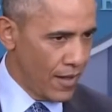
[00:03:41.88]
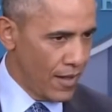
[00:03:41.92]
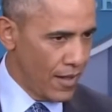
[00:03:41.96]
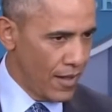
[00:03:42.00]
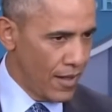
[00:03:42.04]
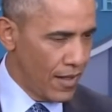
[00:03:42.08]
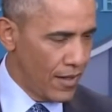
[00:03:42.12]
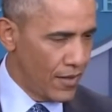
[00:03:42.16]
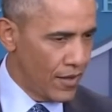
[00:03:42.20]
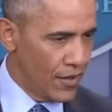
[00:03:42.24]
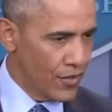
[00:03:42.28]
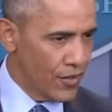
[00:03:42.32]

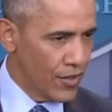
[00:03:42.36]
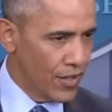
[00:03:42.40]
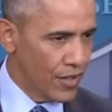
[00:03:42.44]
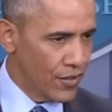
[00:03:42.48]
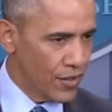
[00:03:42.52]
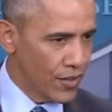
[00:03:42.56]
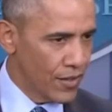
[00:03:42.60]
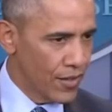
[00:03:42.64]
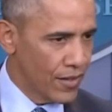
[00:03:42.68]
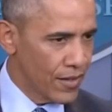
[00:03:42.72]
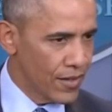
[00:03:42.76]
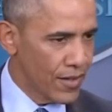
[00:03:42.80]
in this
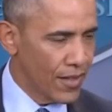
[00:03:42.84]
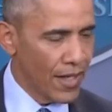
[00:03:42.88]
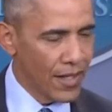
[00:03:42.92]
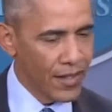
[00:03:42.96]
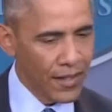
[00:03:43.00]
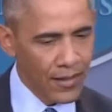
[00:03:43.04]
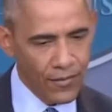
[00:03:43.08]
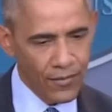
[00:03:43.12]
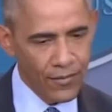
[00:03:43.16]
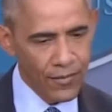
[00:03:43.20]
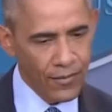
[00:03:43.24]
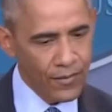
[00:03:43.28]
instance, and I
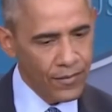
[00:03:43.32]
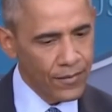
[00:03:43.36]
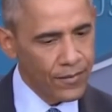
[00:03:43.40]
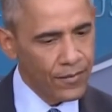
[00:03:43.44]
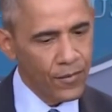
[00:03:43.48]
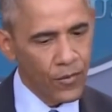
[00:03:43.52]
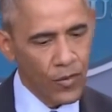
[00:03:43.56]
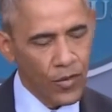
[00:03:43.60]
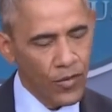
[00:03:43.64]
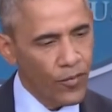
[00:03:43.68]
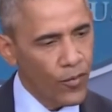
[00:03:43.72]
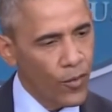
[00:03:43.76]

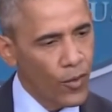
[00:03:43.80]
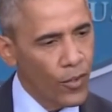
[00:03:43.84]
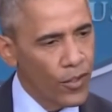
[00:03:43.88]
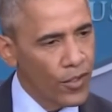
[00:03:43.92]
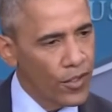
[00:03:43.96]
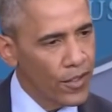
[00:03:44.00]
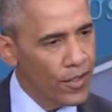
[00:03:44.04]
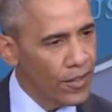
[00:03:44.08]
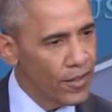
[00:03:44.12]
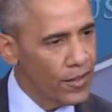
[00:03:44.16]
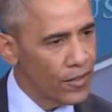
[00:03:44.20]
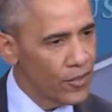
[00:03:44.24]
refer
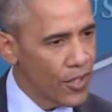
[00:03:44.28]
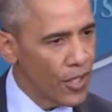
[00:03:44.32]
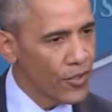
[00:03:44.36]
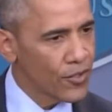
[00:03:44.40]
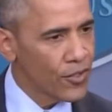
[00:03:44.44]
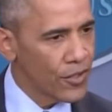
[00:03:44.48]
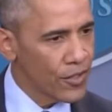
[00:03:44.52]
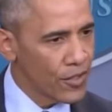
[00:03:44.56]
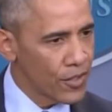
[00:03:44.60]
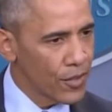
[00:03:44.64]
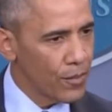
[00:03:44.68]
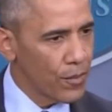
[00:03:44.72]
you to the
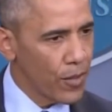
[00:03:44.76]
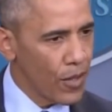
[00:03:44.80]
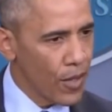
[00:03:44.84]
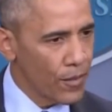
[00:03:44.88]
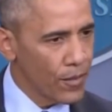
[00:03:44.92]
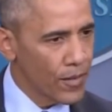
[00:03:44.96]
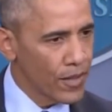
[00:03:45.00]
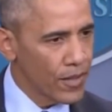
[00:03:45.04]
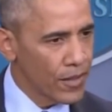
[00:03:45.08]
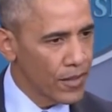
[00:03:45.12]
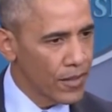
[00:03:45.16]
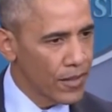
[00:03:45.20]
Justice
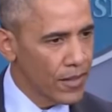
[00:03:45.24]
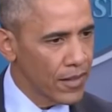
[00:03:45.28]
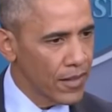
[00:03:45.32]
Department